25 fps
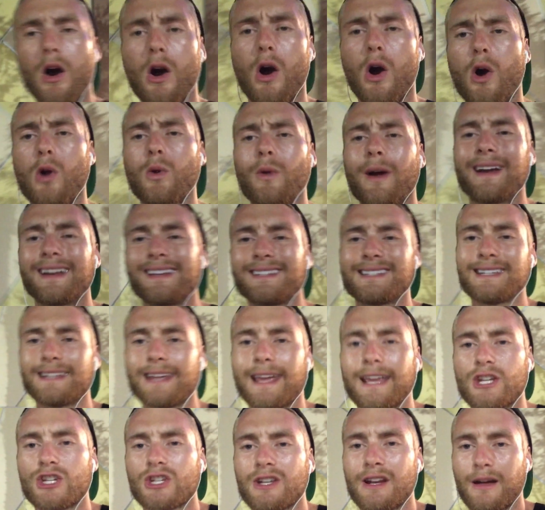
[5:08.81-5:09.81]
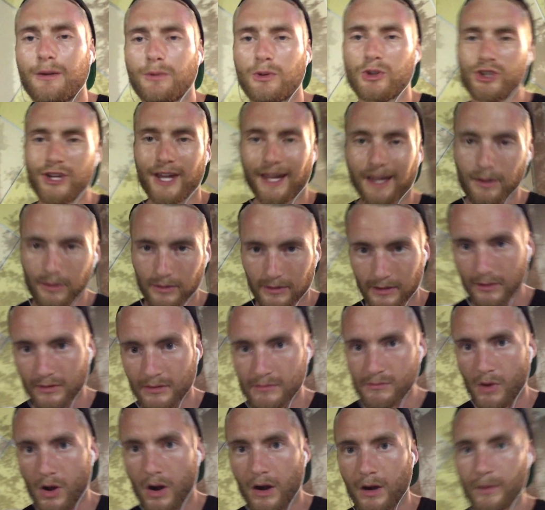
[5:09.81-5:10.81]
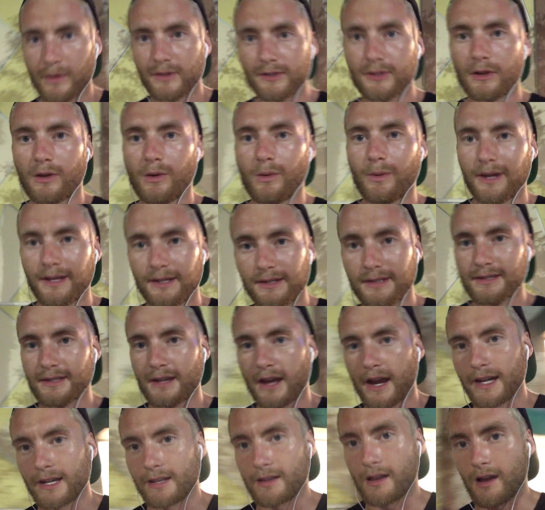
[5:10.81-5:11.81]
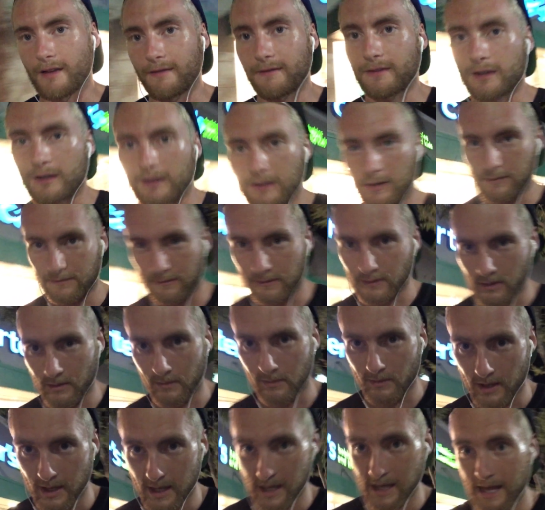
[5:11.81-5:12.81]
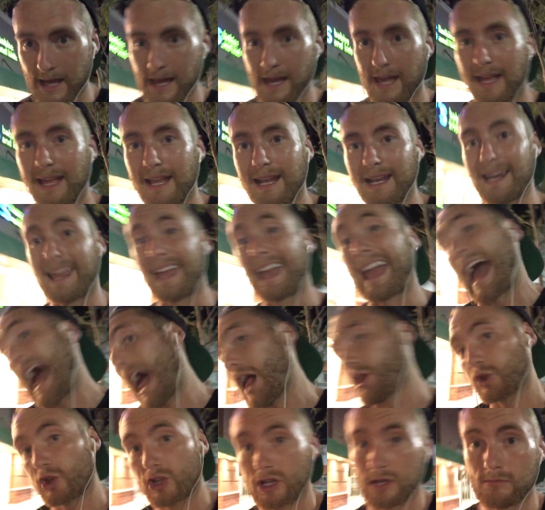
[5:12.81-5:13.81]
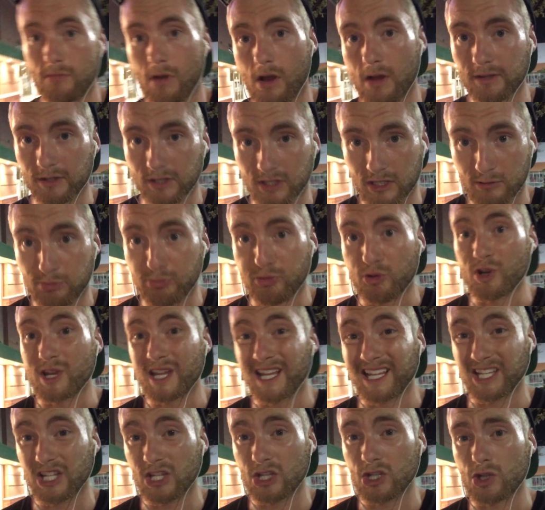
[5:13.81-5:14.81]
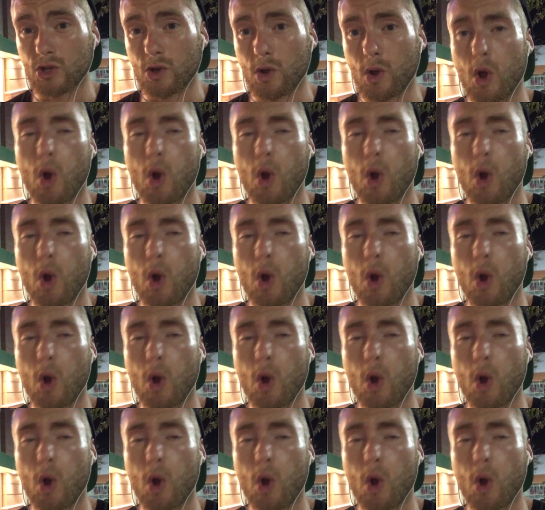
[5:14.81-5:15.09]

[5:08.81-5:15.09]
righty Z Nation, I will check in with you tomorrow as always. Signing off here from Le Altamonte Springs,